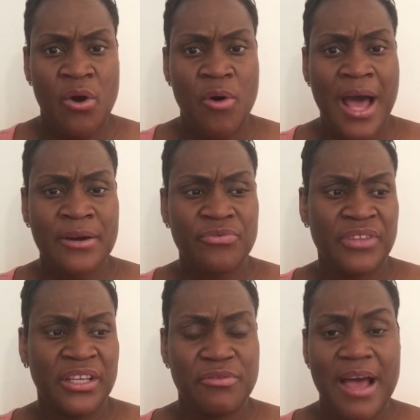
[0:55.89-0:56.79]
oh, I don't
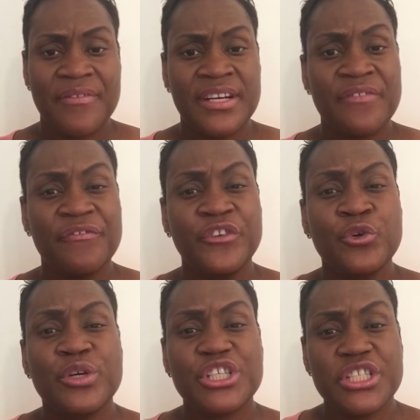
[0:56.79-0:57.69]
think you have enough
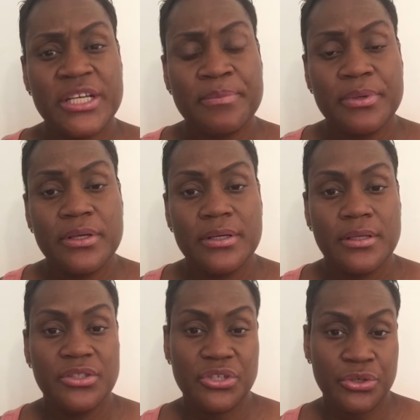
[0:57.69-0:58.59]
viewership
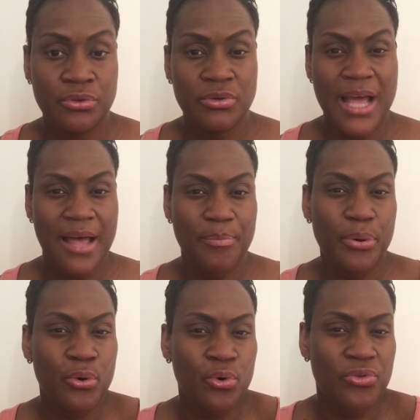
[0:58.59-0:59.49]
to
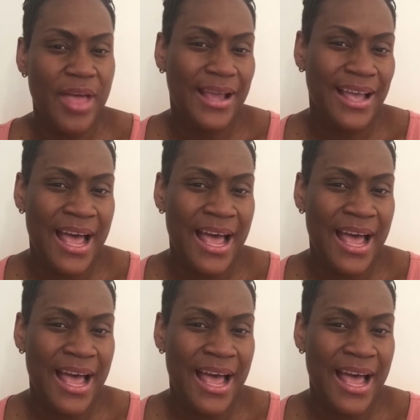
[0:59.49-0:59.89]
pull that